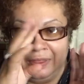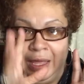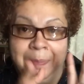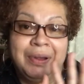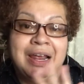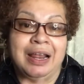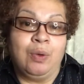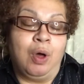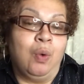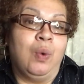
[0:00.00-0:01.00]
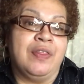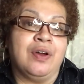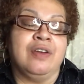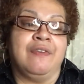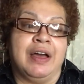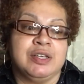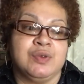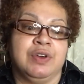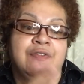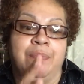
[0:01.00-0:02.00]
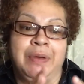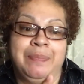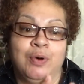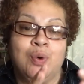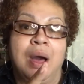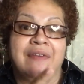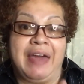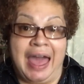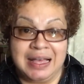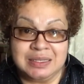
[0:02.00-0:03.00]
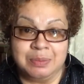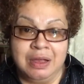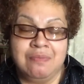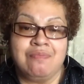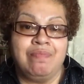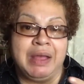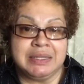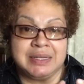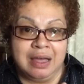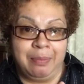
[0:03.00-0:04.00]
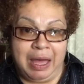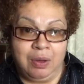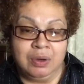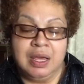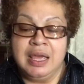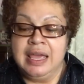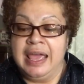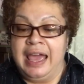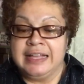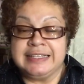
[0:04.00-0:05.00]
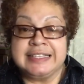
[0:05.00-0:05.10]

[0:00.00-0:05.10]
they put out a weather advisory for people who have asthma not to come out and